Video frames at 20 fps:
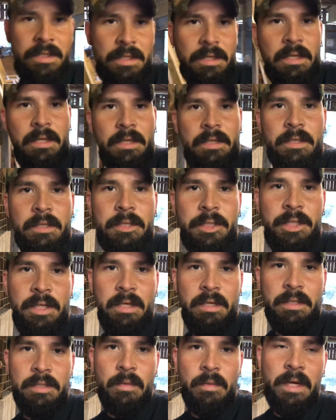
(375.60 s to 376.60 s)
to clean the
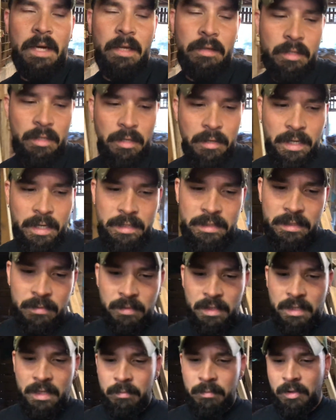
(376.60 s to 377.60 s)
chickens without the grates. I'm
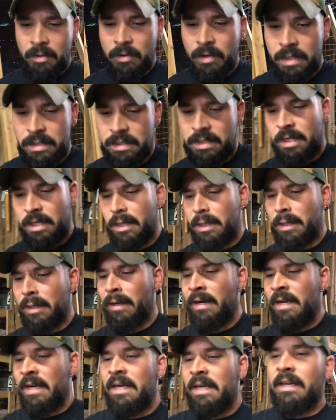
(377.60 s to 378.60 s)
gonna keep the grates
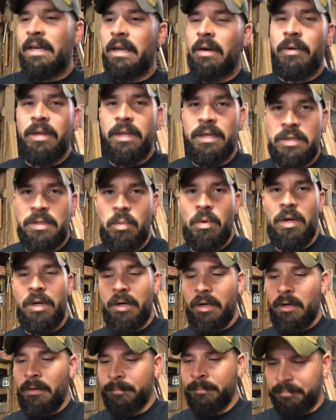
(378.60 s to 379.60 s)
here. That way this
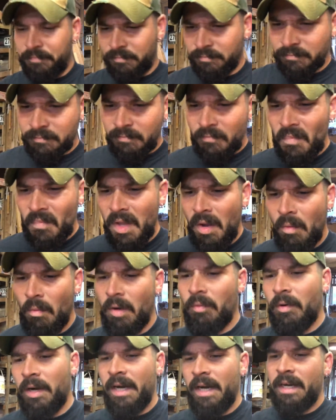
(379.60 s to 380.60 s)
winter,
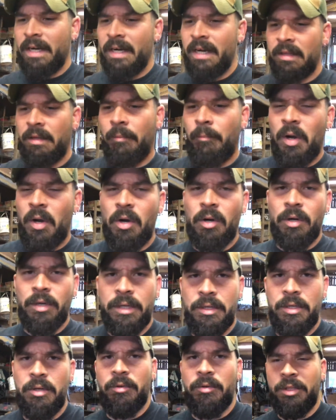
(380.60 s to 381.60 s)
while we're hanging at the
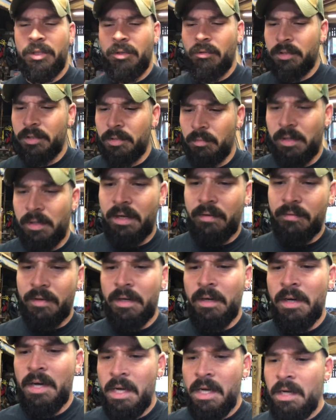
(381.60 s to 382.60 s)
barn and doing chores or
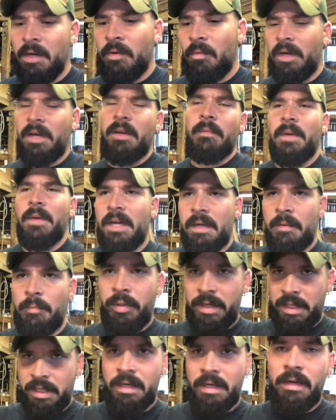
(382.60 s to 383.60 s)
whatever, we can make a
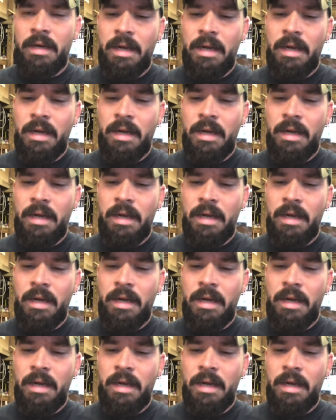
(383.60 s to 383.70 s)
pit